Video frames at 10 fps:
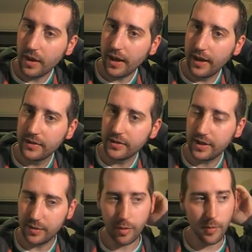and
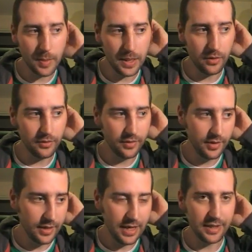it's probably on
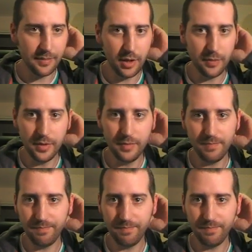at the moment